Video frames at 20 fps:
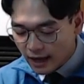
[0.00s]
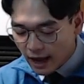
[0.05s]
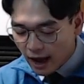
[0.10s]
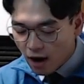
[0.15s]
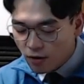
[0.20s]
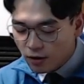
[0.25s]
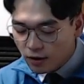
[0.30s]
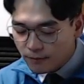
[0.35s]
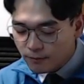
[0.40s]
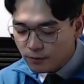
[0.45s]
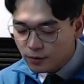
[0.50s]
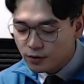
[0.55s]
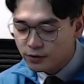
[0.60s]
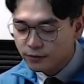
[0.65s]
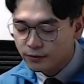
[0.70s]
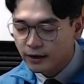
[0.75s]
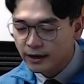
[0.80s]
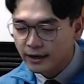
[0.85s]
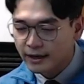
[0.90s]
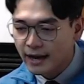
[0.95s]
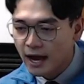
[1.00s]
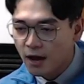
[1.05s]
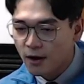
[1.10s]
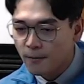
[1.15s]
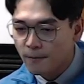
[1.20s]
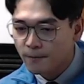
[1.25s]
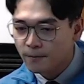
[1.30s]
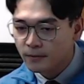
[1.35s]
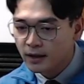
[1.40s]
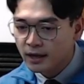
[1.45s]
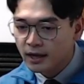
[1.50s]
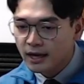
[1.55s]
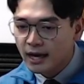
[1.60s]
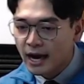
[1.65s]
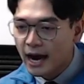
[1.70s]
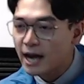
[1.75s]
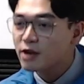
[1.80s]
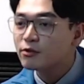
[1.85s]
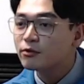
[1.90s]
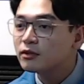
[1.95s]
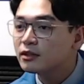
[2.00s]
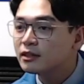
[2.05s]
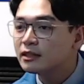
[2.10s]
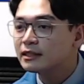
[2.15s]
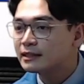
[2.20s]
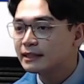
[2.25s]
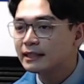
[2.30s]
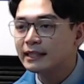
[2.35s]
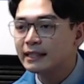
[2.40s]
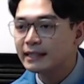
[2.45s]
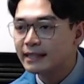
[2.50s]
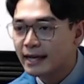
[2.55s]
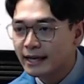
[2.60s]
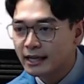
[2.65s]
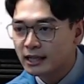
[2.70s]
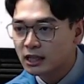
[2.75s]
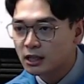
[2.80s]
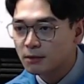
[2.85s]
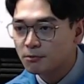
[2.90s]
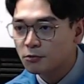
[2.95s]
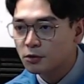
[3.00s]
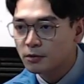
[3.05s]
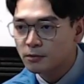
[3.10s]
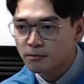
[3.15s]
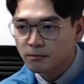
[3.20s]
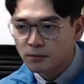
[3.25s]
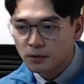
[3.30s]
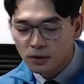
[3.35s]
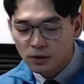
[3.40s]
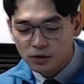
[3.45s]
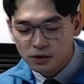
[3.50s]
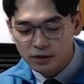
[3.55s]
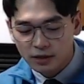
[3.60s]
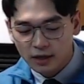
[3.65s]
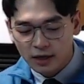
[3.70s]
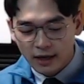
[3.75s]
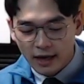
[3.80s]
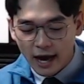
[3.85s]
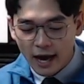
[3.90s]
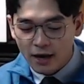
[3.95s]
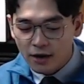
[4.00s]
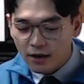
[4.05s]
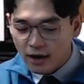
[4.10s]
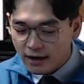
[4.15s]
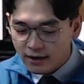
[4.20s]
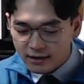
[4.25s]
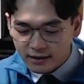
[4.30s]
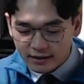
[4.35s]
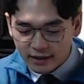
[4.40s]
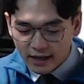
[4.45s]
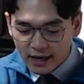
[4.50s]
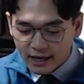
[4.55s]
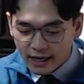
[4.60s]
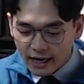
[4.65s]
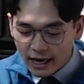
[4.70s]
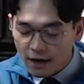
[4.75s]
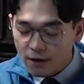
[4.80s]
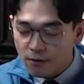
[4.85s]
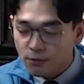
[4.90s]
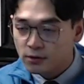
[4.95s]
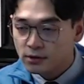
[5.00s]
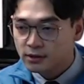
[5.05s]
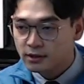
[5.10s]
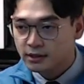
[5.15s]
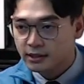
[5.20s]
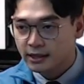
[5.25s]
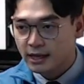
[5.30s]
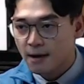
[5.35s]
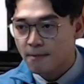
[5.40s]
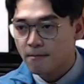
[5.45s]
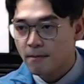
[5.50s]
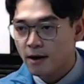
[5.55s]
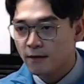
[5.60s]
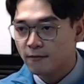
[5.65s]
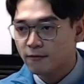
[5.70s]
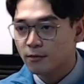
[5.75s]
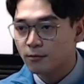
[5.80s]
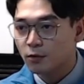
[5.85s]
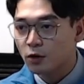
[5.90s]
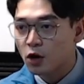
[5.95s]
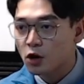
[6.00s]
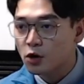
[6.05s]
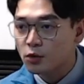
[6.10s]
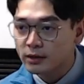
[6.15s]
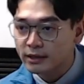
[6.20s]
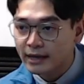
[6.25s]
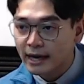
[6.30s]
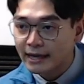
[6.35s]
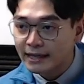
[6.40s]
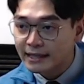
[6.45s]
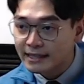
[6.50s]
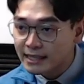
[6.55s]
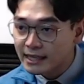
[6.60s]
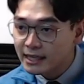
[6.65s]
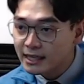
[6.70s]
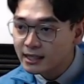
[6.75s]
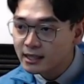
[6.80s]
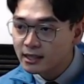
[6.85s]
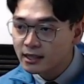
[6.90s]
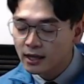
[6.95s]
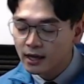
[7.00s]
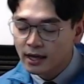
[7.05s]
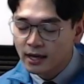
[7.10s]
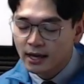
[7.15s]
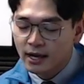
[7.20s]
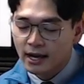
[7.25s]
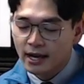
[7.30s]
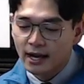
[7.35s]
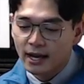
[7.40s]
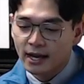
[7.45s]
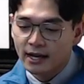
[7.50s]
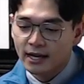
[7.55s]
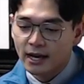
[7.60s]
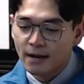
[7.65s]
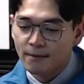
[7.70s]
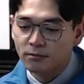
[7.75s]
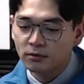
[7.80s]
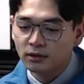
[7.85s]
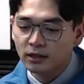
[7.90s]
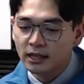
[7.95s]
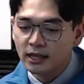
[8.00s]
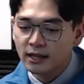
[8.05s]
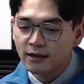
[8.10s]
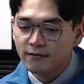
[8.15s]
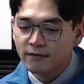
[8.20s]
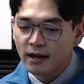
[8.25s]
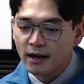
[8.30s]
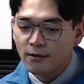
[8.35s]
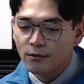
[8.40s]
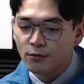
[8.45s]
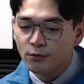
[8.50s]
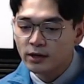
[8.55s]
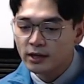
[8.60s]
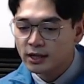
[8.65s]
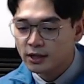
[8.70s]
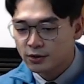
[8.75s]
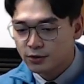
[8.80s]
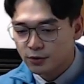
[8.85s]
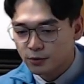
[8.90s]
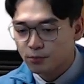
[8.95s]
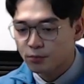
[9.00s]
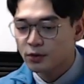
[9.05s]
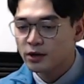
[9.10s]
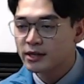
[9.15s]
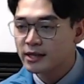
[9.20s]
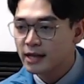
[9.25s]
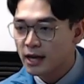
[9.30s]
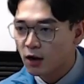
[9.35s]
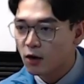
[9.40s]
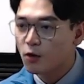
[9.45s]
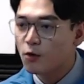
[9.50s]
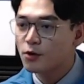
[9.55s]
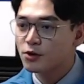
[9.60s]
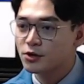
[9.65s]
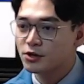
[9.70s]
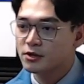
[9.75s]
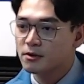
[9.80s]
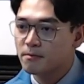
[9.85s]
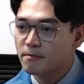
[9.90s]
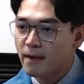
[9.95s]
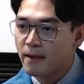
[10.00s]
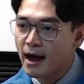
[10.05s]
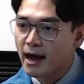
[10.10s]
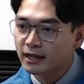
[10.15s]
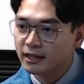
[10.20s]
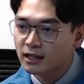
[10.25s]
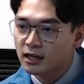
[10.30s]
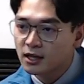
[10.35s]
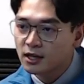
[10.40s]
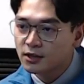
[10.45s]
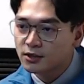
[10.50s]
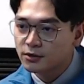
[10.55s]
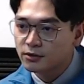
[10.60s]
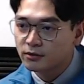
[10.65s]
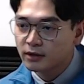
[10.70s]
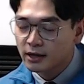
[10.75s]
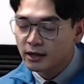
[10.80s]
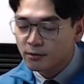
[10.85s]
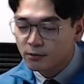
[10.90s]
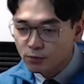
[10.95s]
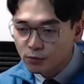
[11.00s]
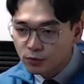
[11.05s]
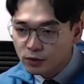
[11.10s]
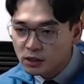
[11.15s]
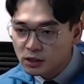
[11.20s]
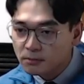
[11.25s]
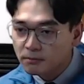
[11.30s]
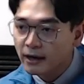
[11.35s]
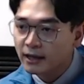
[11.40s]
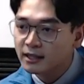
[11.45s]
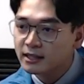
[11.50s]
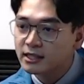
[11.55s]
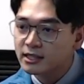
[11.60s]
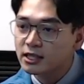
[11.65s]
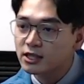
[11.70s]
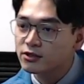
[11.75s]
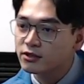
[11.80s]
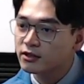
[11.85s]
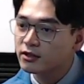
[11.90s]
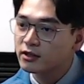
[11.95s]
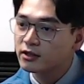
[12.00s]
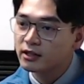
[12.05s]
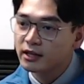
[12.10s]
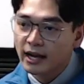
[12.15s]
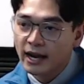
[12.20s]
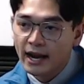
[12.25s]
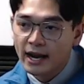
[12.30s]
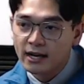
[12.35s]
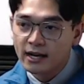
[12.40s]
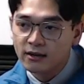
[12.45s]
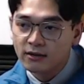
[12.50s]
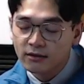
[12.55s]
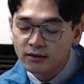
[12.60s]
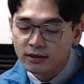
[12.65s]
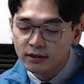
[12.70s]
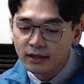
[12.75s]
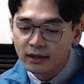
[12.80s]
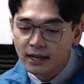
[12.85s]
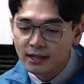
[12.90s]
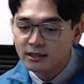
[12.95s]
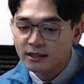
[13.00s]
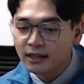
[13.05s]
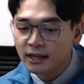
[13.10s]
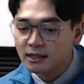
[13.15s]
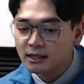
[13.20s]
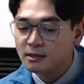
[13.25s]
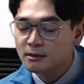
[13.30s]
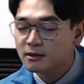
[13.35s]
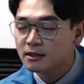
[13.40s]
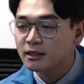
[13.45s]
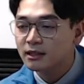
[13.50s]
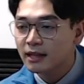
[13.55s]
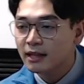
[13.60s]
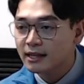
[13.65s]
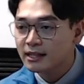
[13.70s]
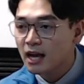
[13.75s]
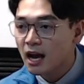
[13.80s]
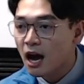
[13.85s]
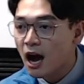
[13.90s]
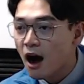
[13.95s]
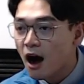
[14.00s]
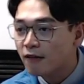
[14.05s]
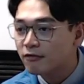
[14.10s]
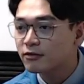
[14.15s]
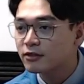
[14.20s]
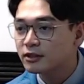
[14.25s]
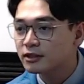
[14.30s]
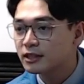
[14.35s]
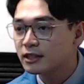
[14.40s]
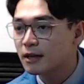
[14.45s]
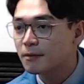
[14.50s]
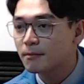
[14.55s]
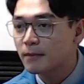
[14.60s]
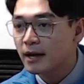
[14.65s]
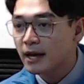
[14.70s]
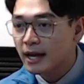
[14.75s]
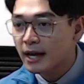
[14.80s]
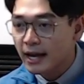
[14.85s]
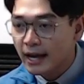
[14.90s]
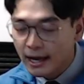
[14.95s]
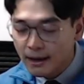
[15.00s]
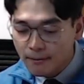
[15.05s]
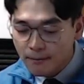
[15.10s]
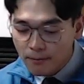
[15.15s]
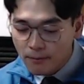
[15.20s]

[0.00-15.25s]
community right now, I don't really see that at the moment, because I understand that everyone just come back from COVID-19, and I believe that we need to bring that culture back to like respect teacher, and let's offer them a